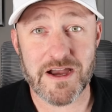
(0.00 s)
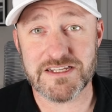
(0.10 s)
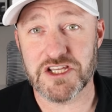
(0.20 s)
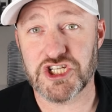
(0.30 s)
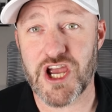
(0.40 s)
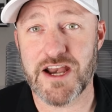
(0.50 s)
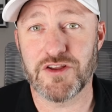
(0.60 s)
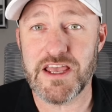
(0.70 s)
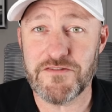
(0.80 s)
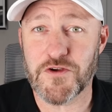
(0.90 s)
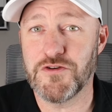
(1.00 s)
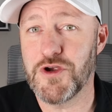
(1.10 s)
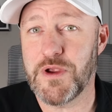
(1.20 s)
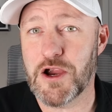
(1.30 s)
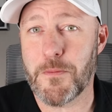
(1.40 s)
back to the channel. If you're
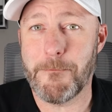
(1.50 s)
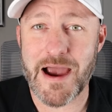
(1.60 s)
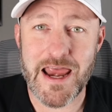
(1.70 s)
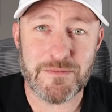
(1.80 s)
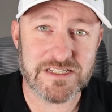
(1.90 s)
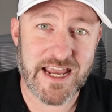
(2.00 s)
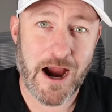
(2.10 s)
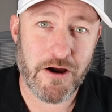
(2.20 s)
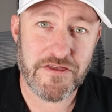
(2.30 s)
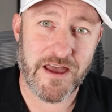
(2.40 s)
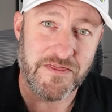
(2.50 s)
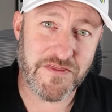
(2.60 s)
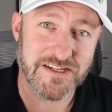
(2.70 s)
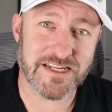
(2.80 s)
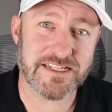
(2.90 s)
new here, my name is Gareth and
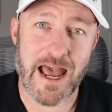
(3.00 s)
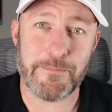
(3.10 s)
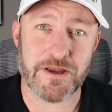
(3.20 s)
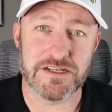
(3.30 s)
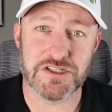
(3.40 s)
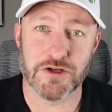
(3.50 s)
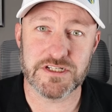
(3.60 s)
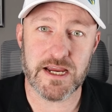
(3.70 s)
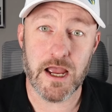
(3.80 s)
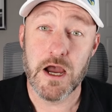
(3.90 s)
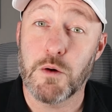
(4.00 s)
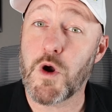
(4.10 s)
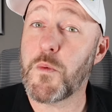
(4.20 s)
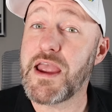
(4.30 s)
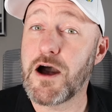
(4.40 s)
this is Gap Consulting,
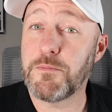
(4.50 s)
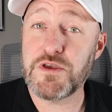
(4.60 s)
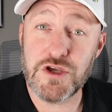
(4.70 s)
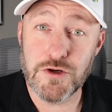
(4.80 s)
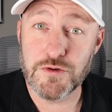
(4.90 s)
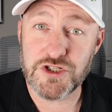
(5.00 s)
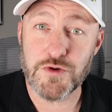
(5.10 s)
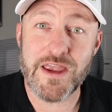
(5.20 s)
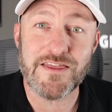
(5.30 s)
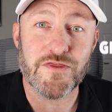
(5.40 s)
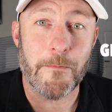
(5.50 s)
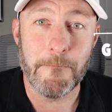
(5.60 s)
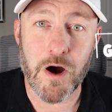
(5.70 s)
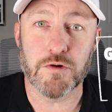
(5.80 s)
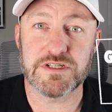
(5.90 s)
where we help you to get the
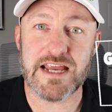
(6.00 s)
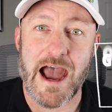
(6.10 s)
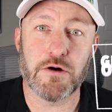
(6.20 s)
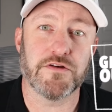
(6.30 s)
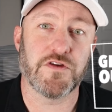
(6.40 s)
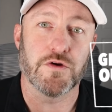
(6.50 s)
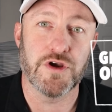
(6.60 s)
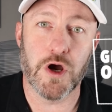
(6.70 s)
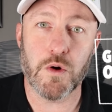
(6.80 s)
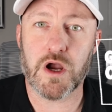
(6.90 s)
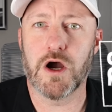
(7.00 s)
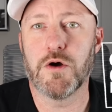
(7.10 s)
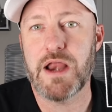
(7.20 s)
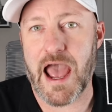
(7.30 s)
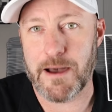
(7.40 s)
most out of your
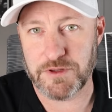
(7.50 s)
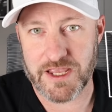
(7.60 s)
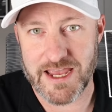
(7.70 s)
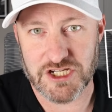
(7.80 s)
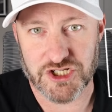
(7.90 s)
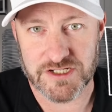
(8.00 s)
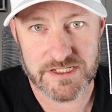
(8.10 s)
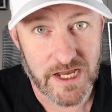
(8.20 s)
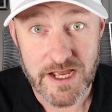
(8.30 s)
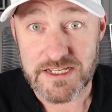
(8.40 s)
no-code applications.